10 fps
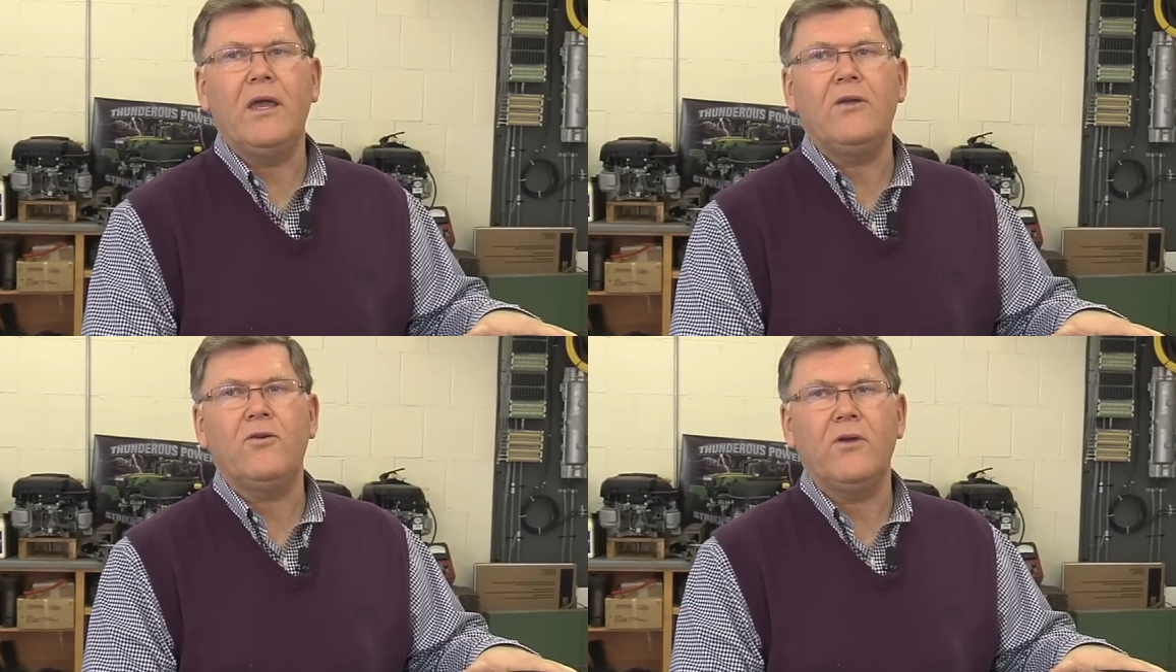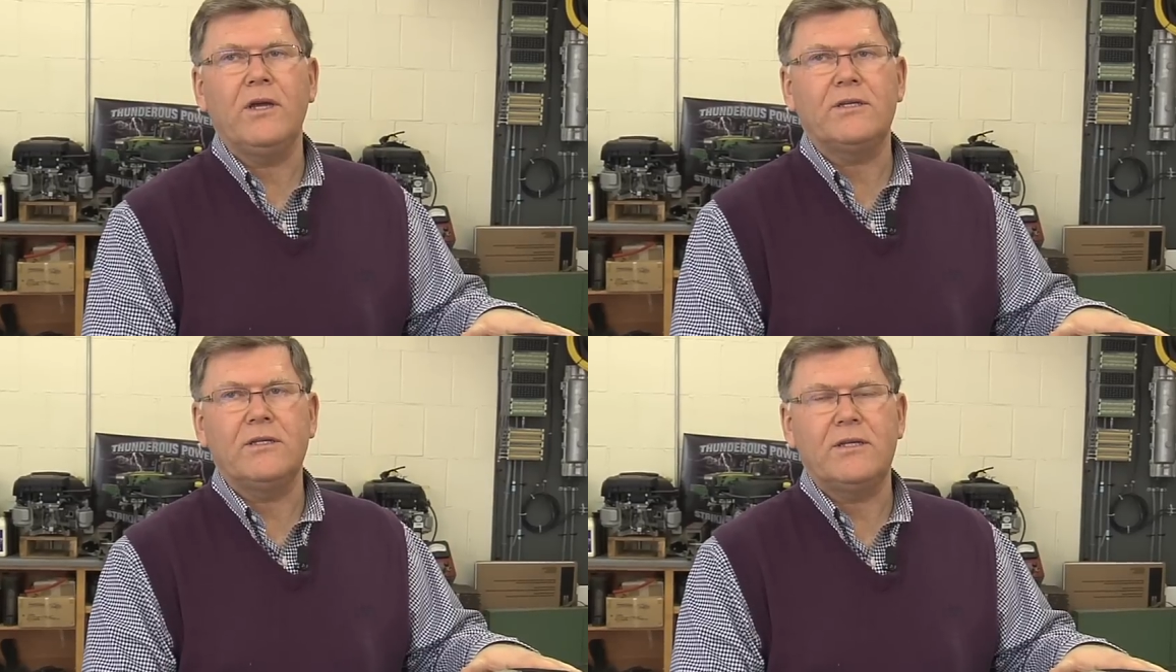
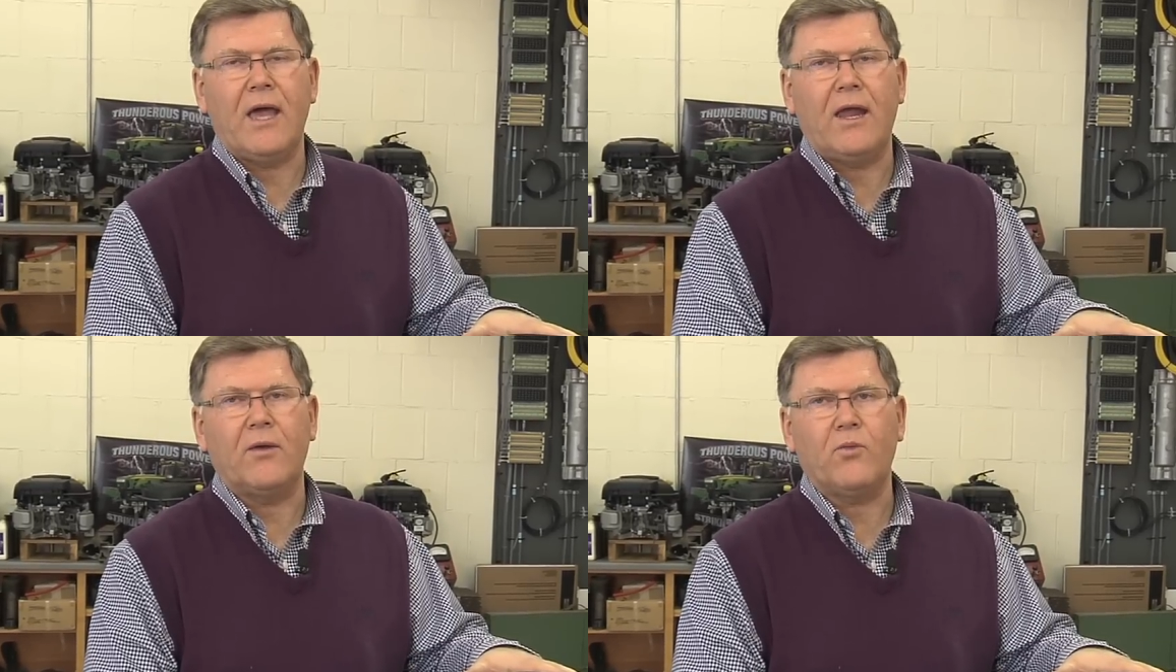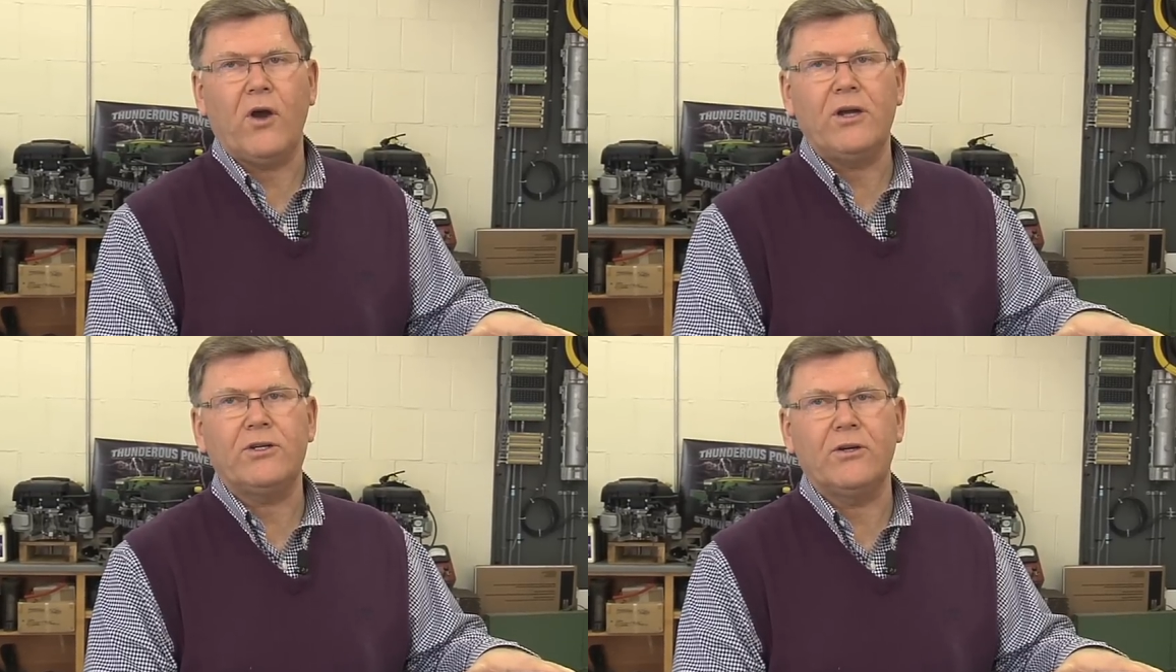increase in static
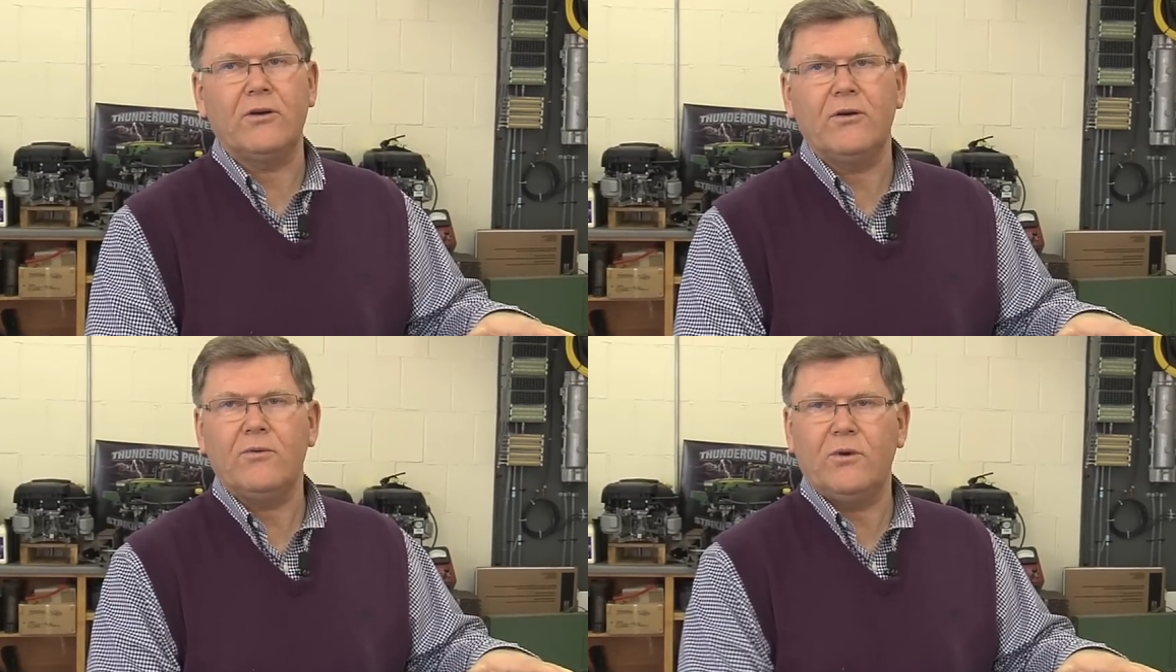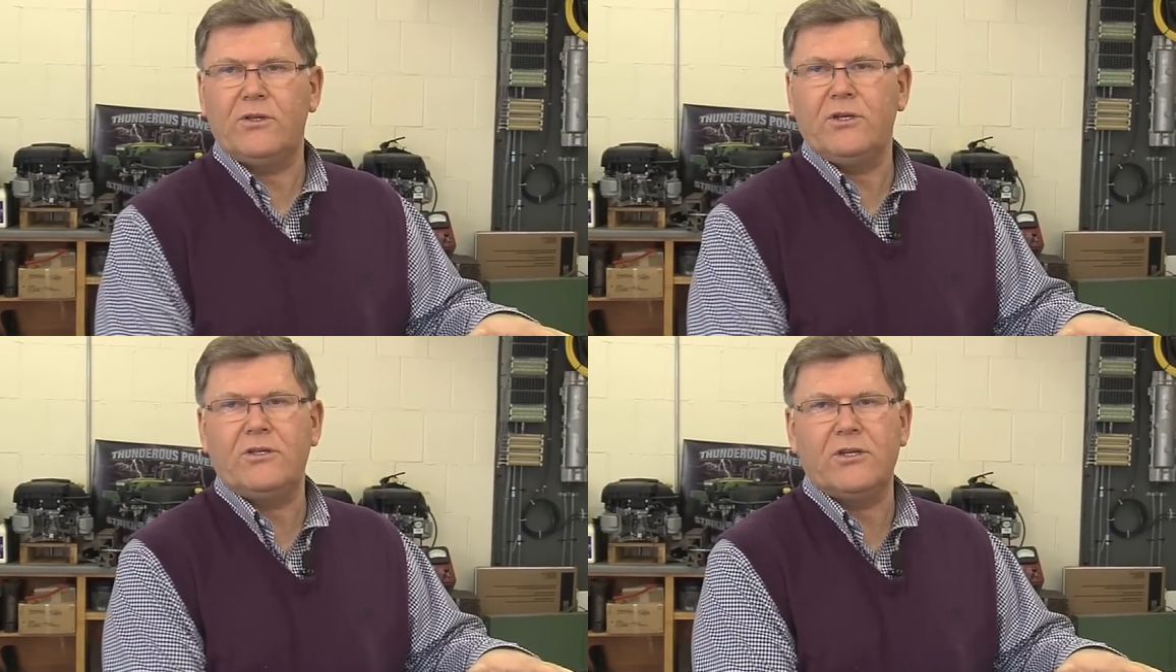pressure
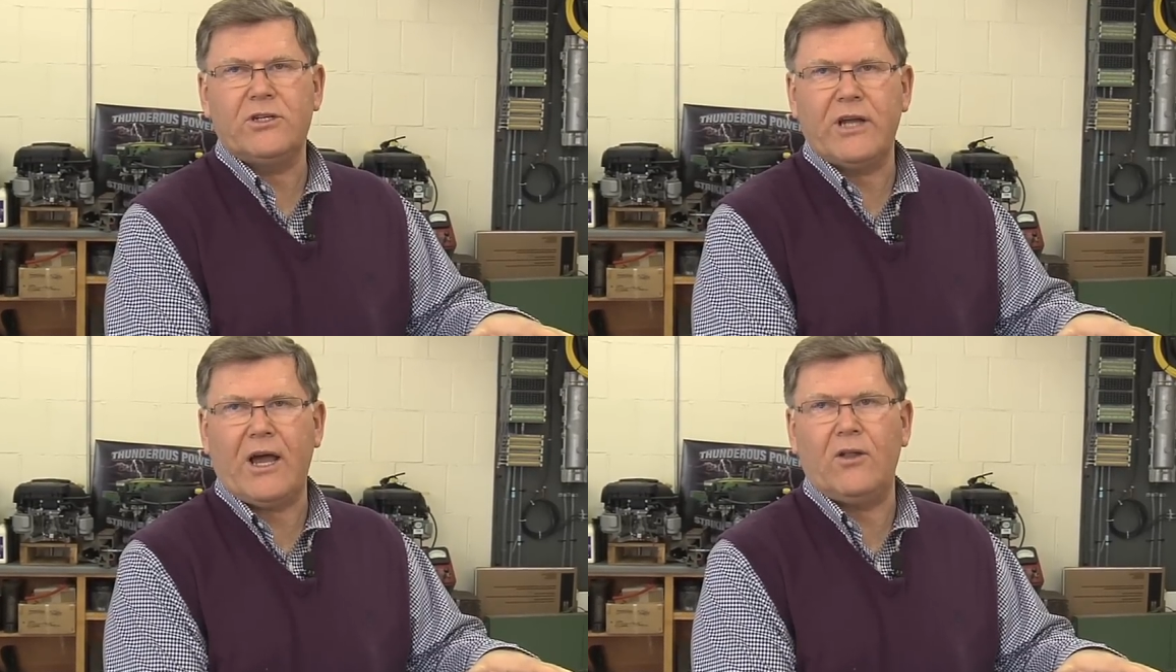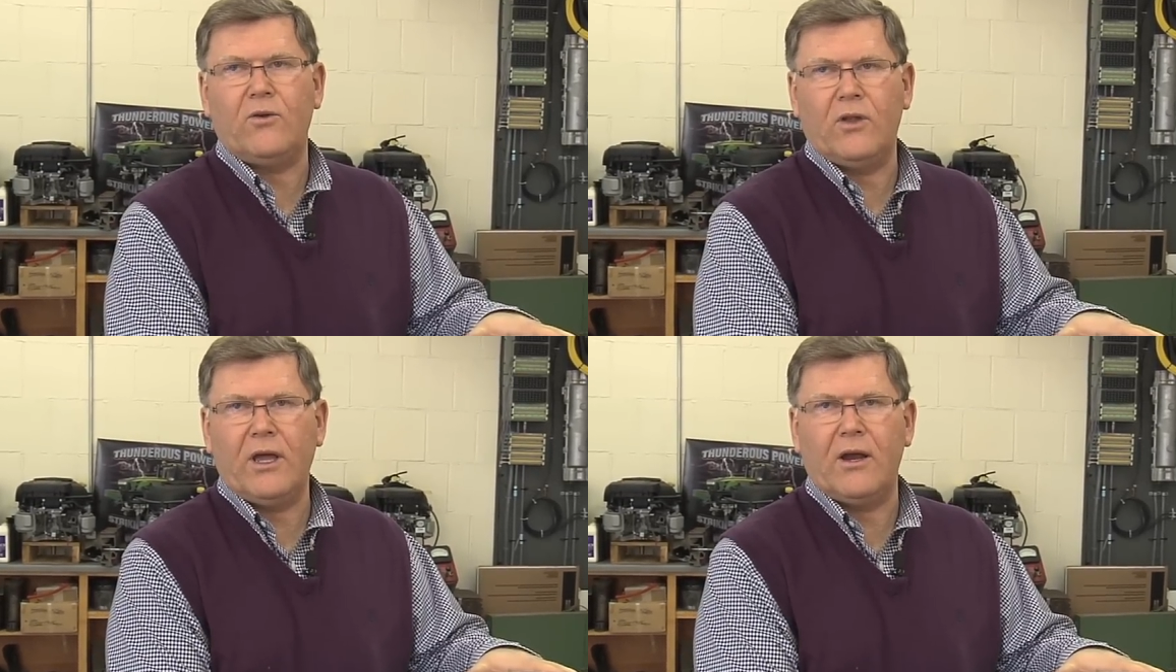with just a
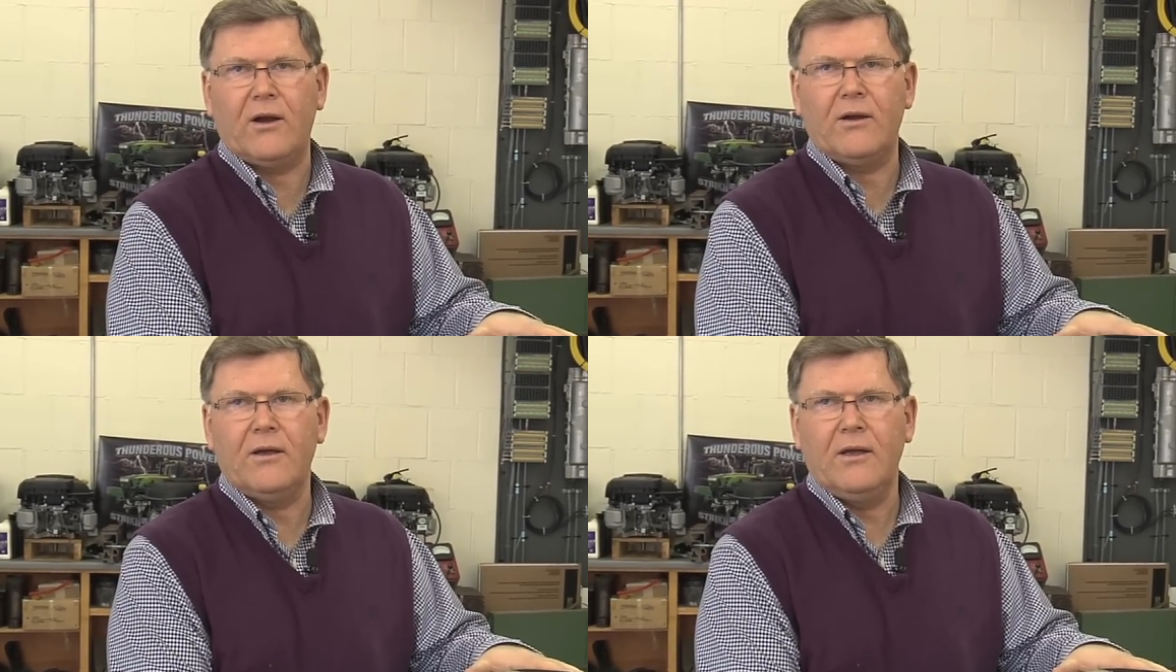shallow layer.